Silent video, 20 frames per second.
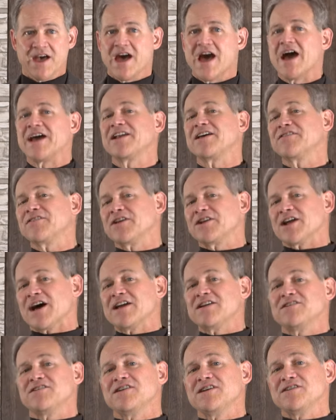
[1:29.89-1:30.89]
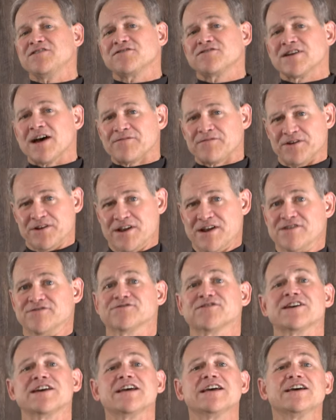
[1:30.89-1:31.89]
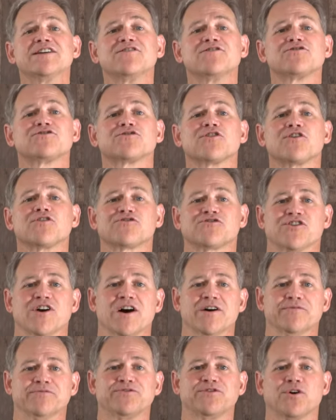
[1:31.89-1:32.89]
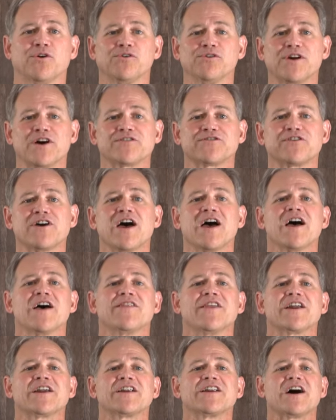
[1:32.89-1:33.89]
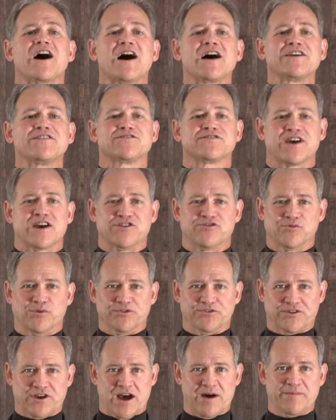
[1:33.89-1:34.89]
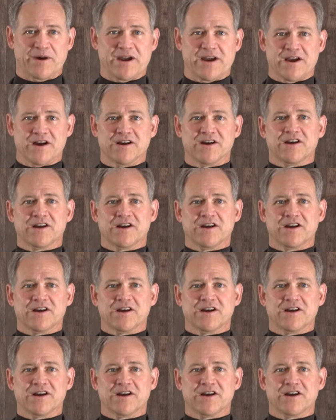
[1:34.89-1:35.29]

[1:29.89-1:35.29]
And in the 1970s, In Search Of told us that an ice age was coming.